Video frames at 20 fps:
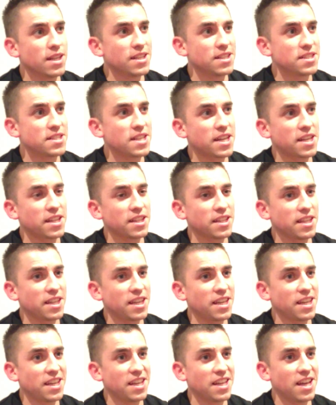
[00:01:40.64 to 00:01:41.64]

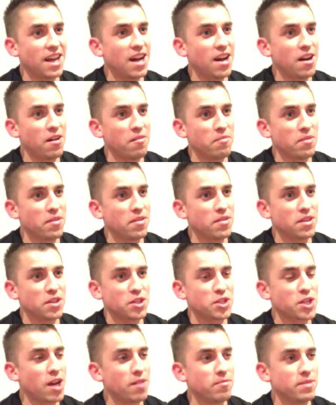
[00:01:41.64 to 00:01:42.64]
Secondly, the
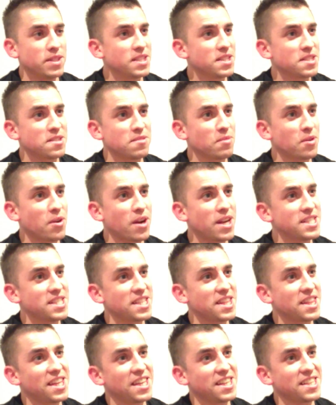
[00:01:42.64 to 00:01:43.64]
shaman does some
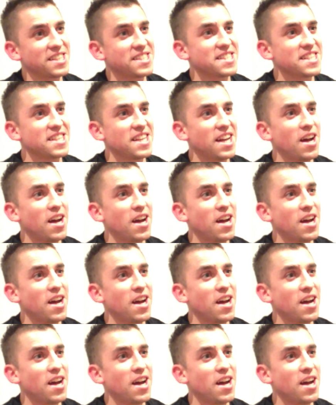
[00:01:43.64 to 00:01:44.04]
crazy things.